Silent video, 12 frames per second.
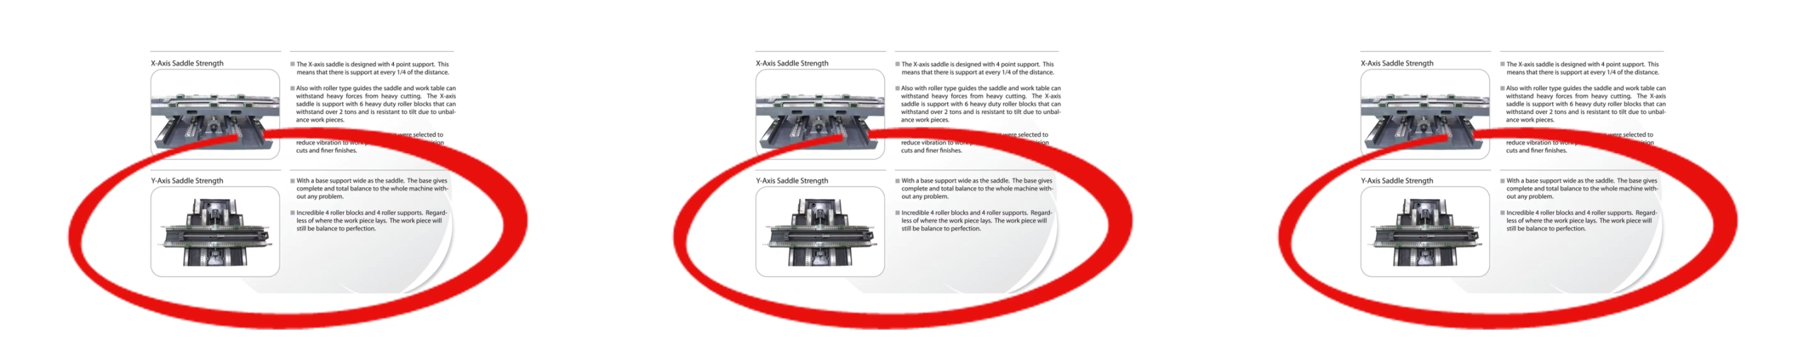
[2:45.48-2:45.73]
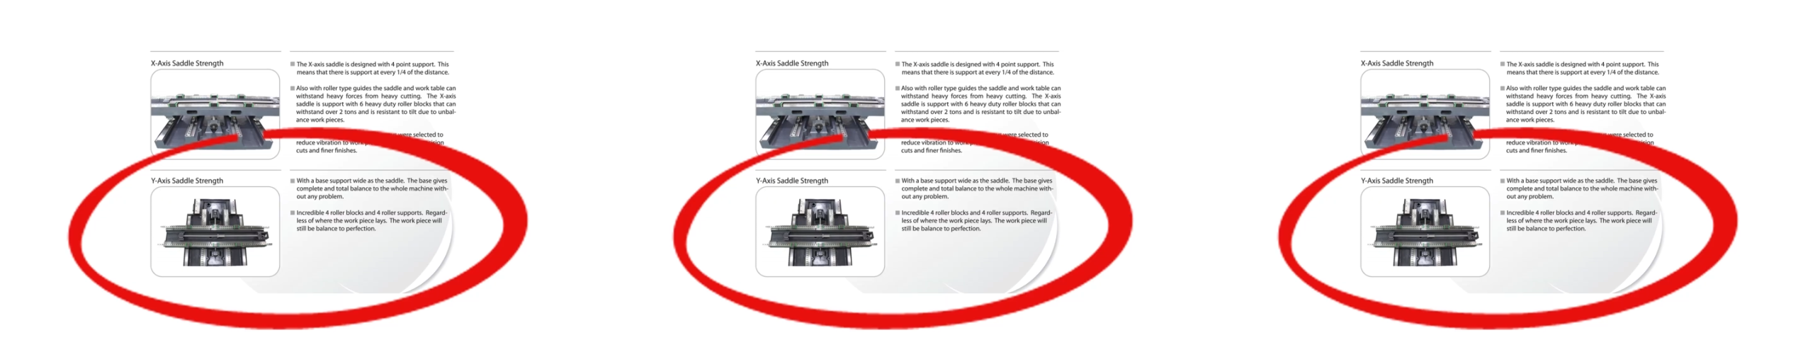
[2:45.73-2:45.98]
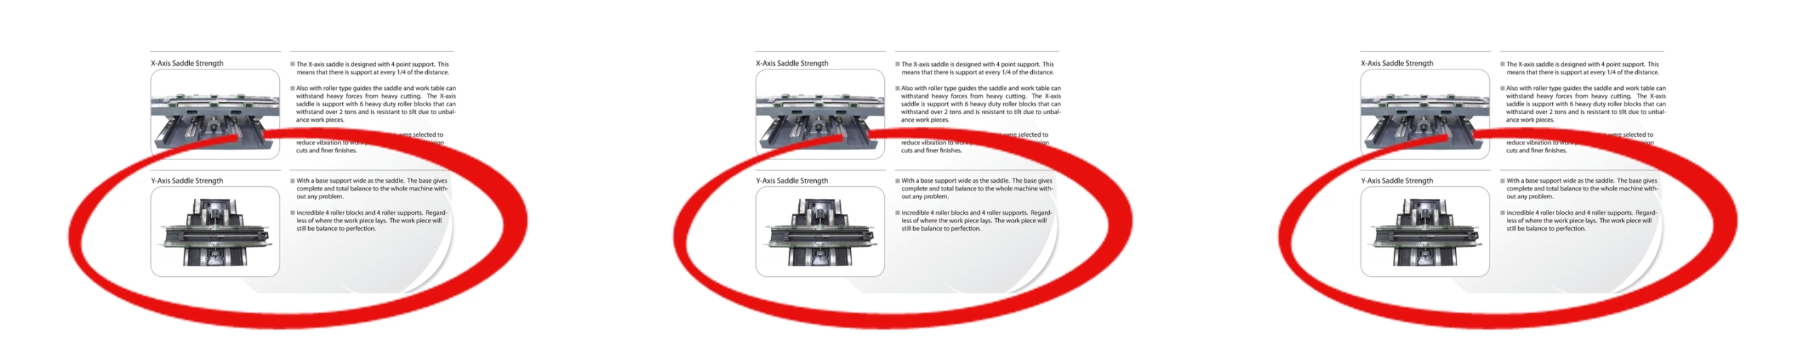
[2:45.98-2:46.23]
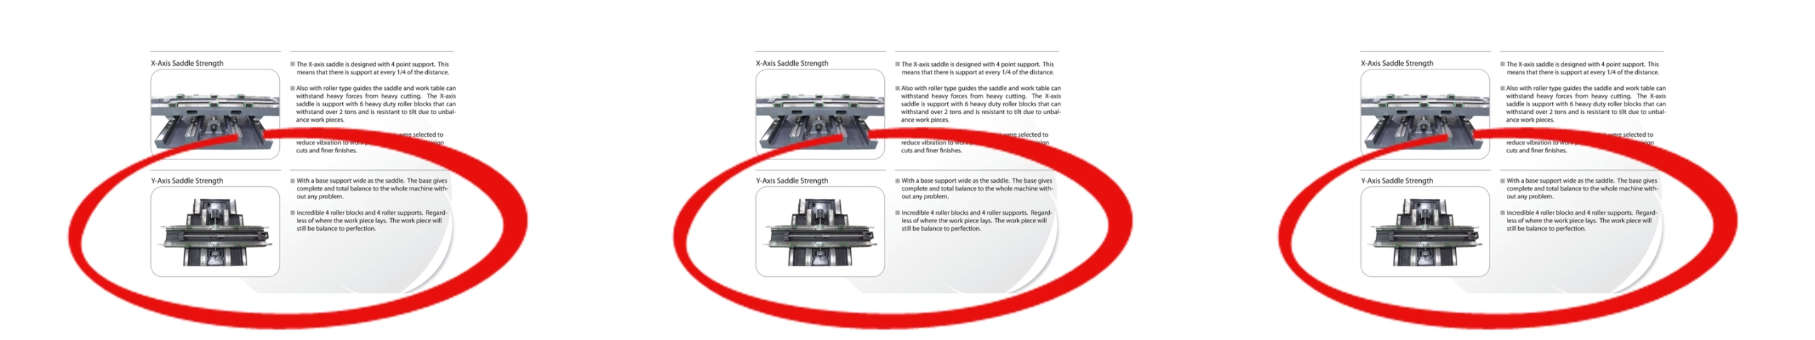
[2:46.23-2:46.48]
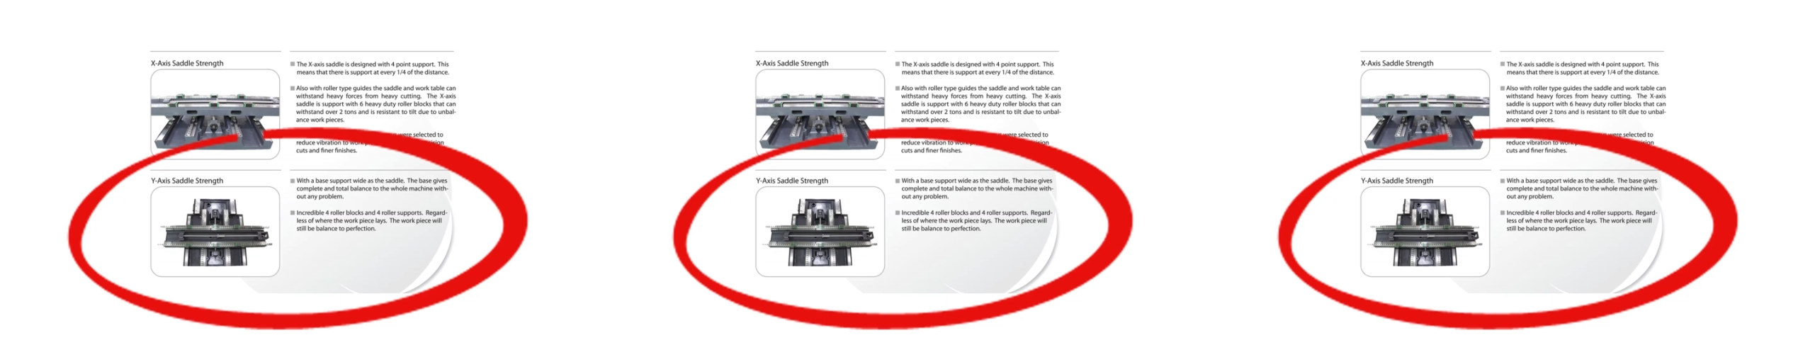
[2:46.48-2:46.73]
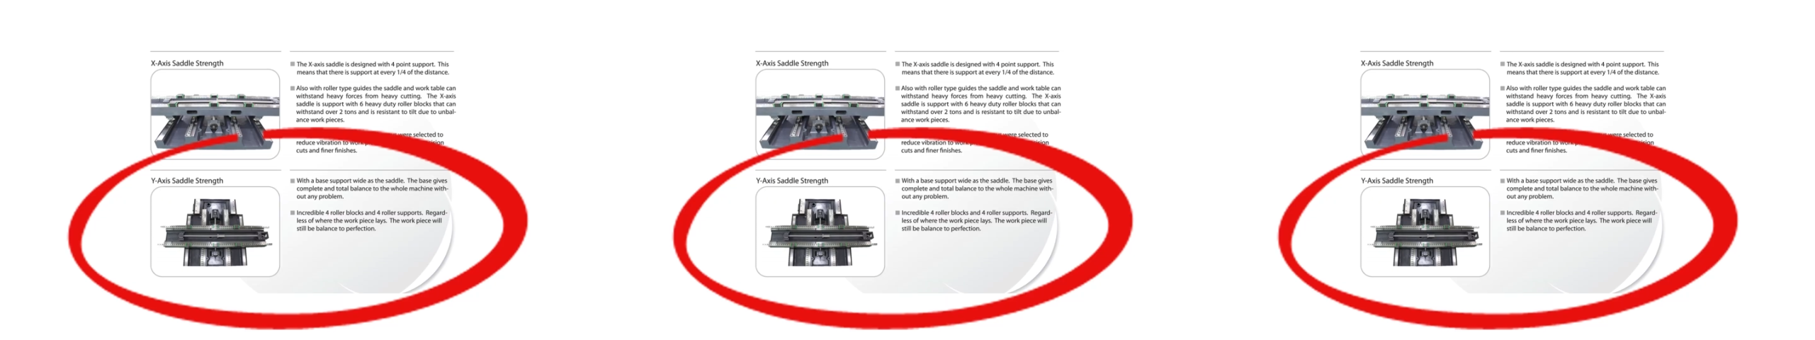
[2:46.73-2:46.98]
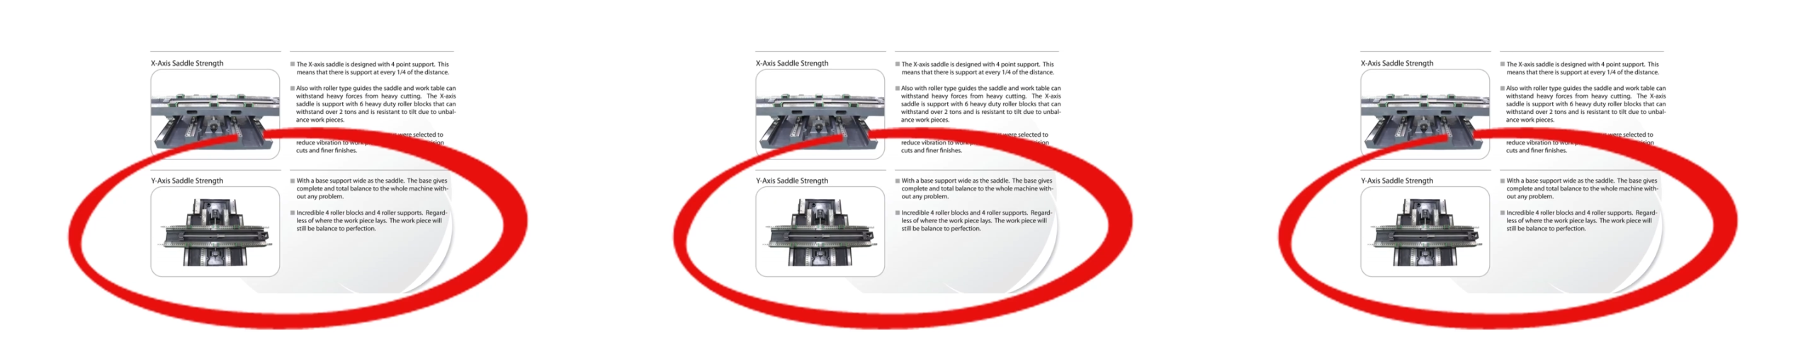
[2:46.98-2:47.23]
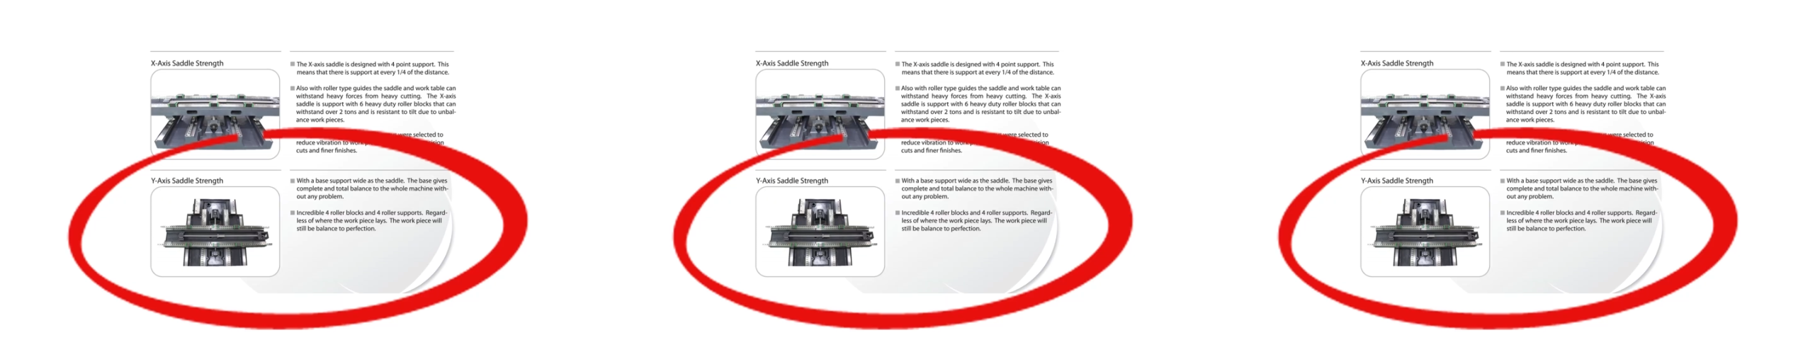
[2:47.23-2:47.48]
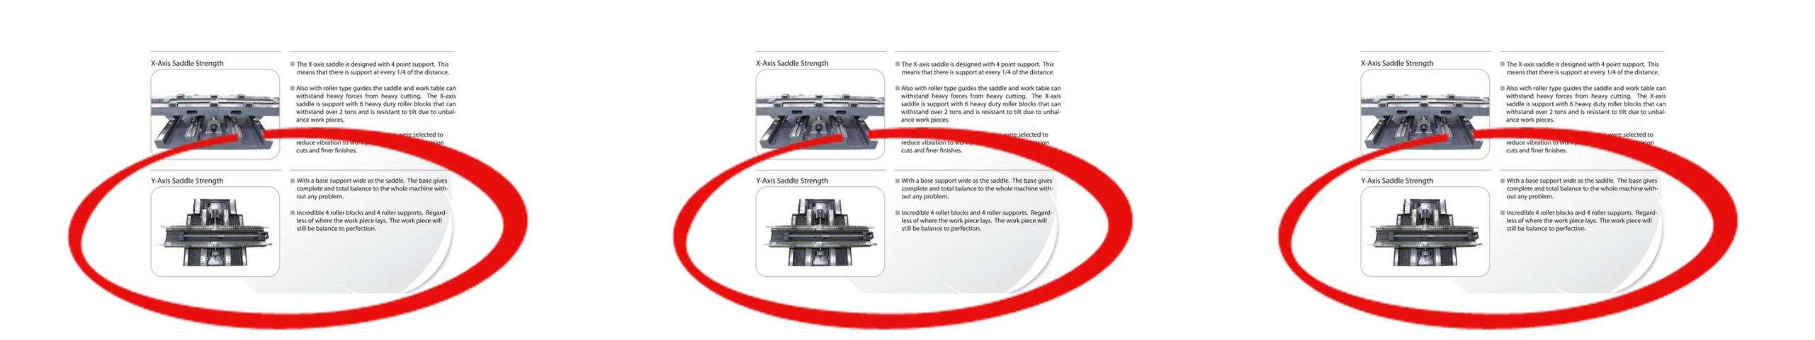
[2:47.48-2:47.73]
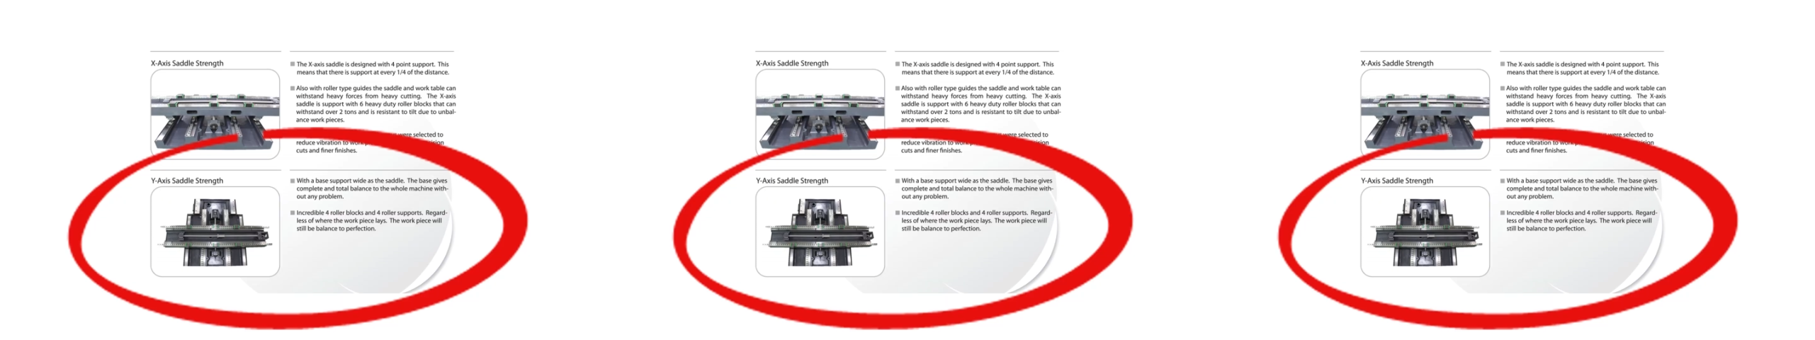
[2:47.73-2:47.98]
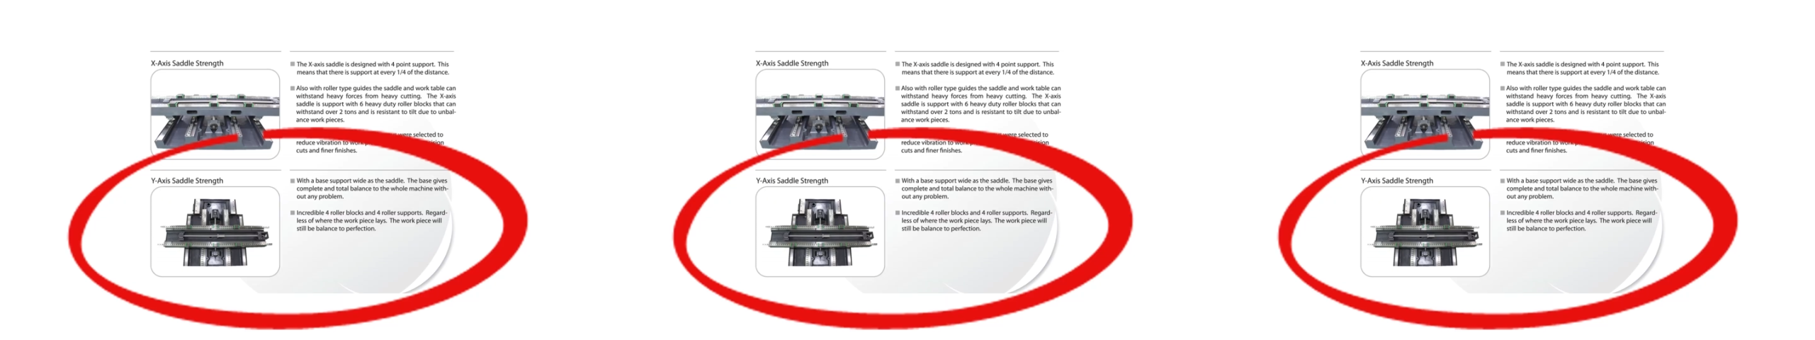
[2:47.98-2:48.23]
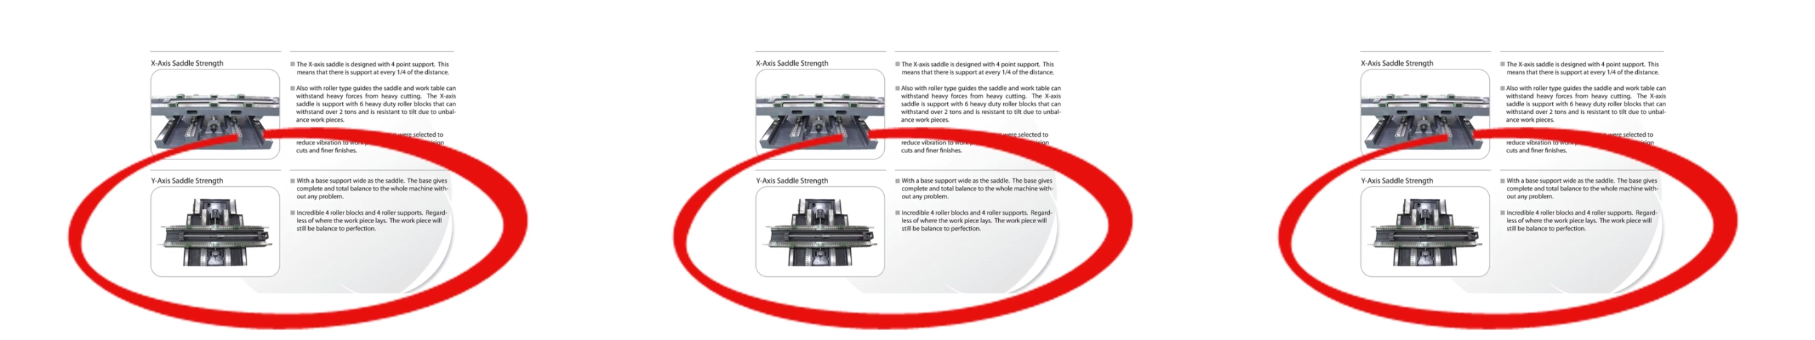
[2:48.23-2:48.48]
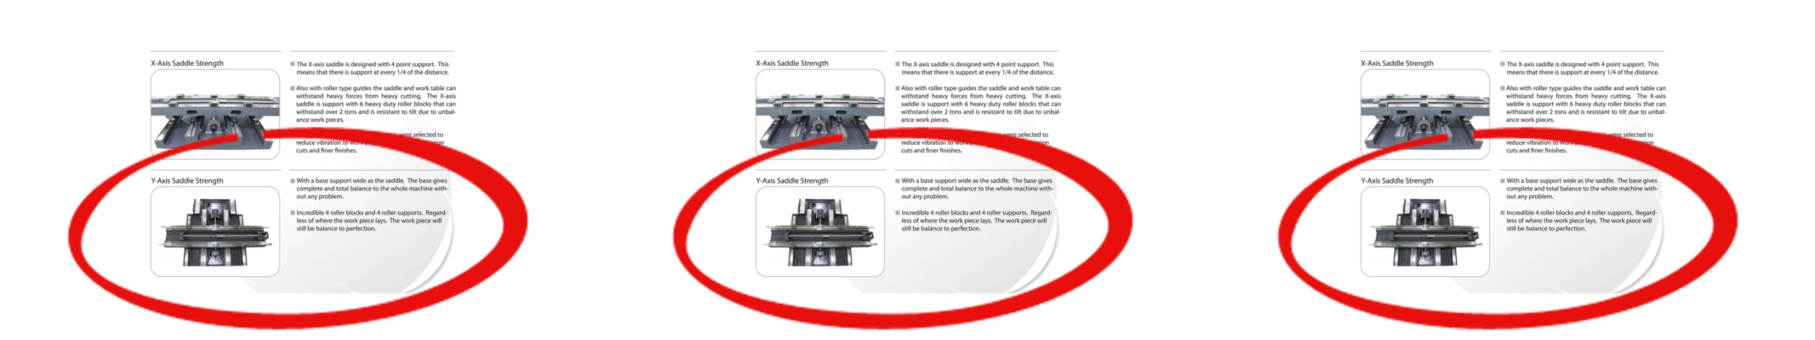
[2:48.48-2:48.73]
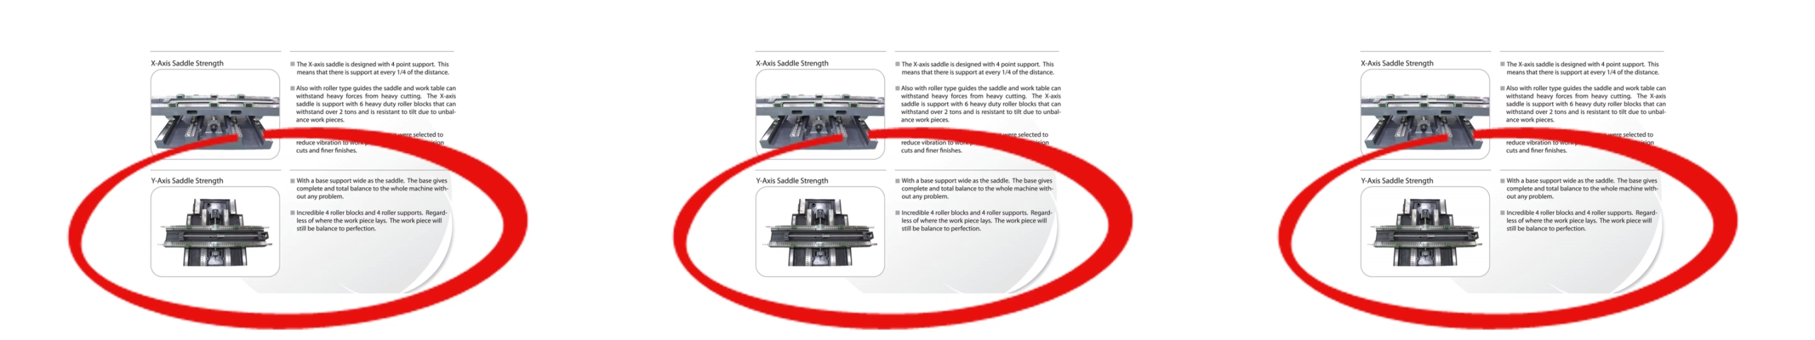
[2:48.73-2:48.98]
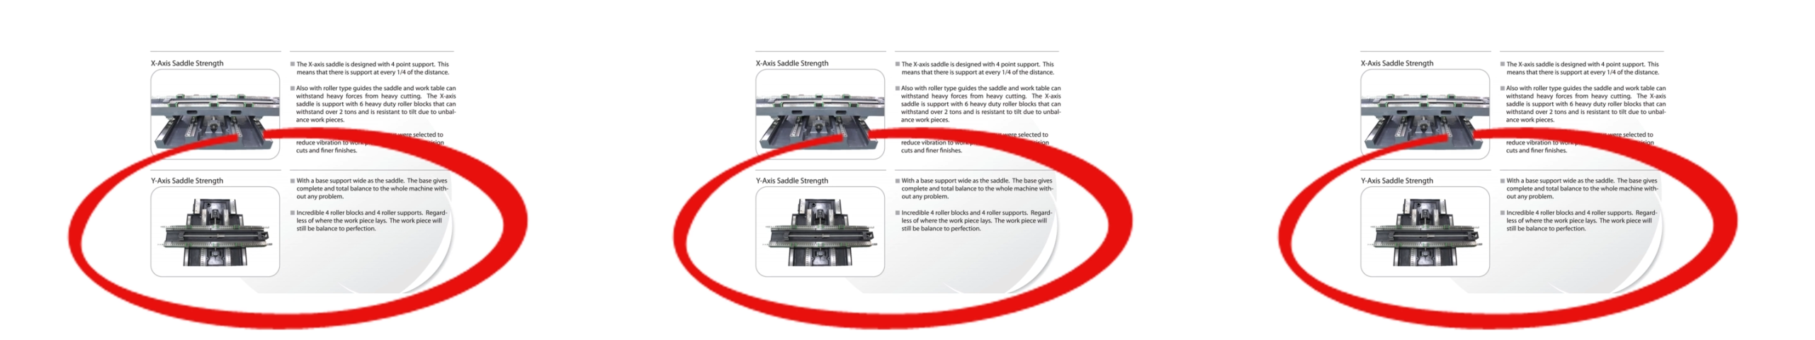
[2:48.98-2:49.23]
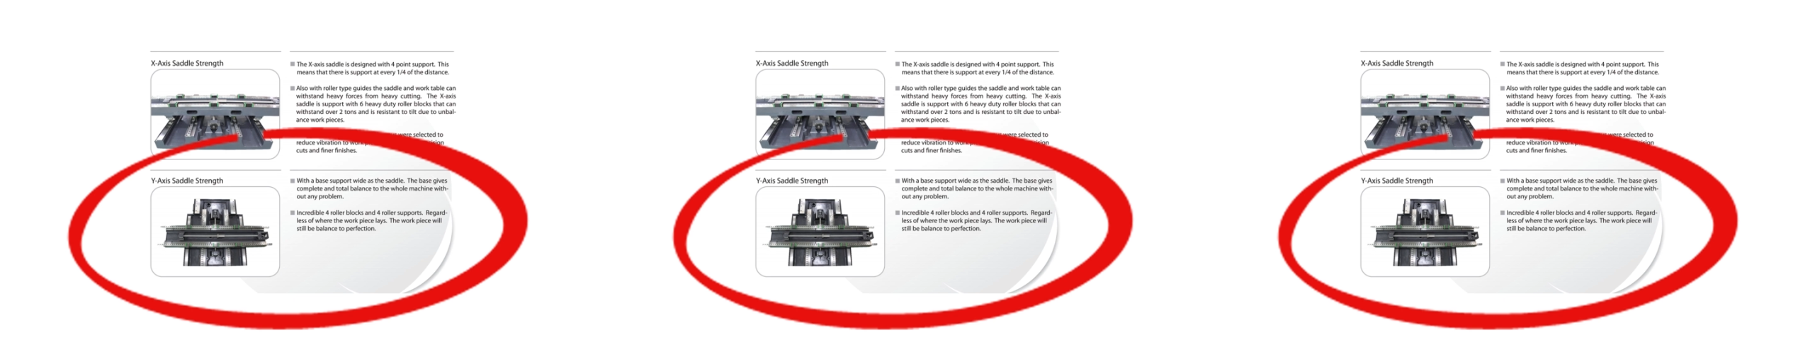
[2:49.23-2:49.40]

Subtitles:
No face is visible, so there are no lips to read.